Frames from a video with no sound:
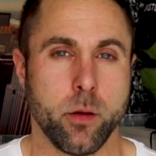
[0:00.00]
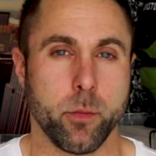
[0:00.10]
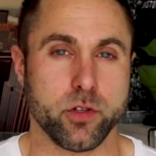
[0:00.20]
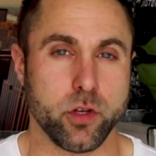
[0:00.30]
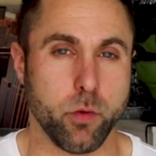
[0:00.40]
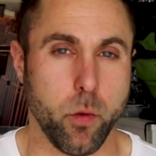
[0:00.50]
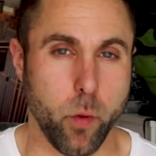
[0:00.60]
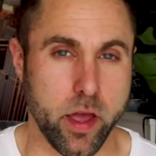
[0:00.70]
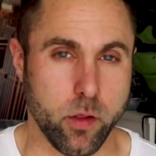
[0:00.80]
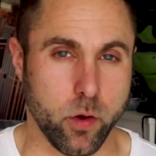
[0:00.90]
But do you want
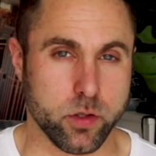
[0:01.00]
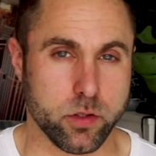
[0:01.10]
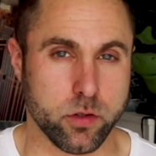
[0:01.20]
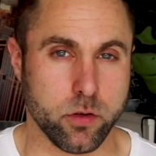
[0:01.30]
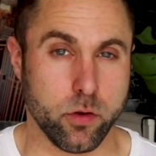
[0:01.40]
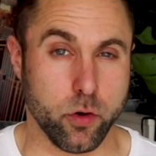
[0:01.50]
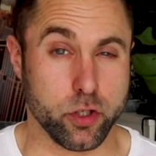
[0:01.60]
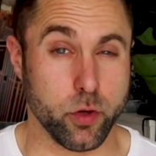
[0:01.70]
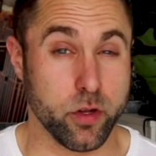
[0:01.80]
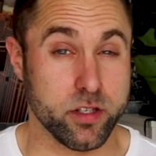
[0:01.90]
weight loss, or
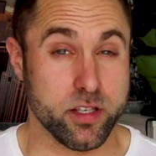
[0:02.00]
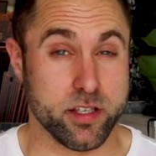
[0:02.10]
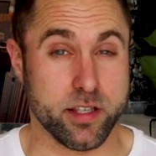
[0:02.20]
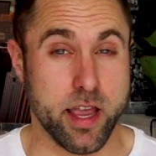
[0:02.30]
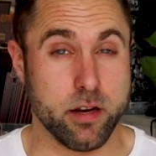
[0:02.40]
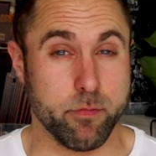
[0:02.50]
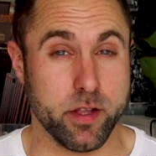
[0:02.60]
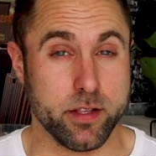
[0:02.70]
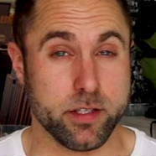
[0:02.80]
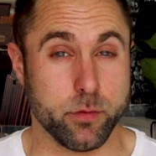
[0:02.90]
do you want
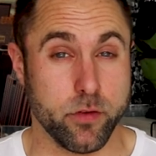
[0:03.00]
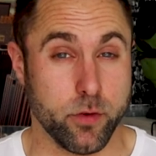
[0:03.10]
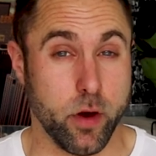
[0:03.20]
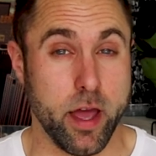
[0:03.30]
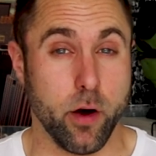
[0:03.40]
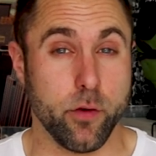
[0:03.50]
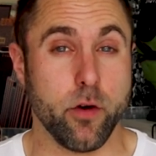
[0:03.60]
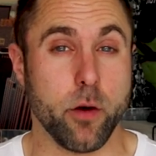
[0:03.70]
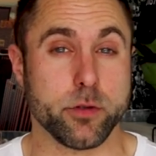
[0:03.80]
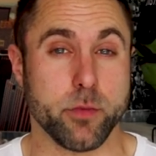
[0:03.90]
sustainability with your health
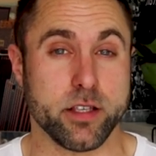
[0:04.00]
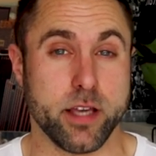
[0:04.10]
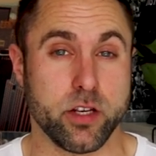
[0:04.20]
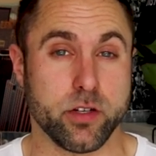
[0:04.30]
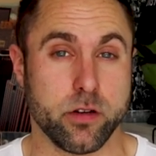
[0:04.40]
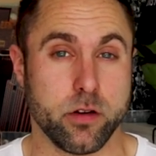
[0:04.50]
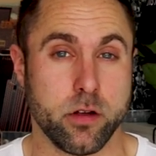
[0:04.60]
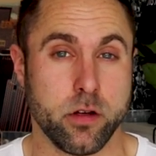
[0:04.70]
optimization?